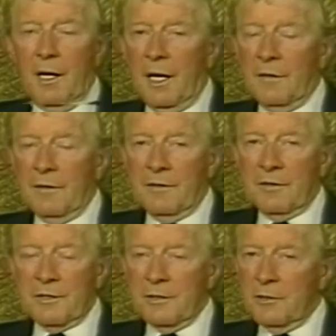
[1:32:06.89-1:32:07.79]
and
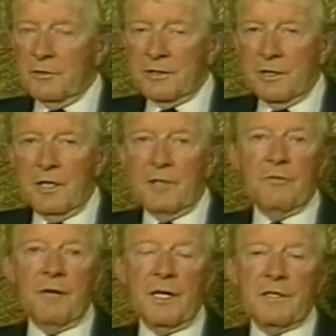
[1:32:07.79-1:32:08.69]
there is no side
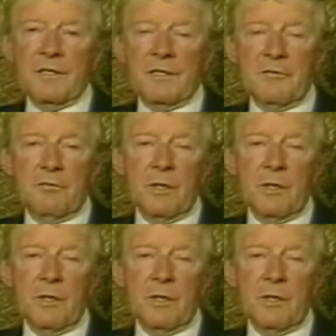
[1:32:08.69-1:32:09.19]
effects as if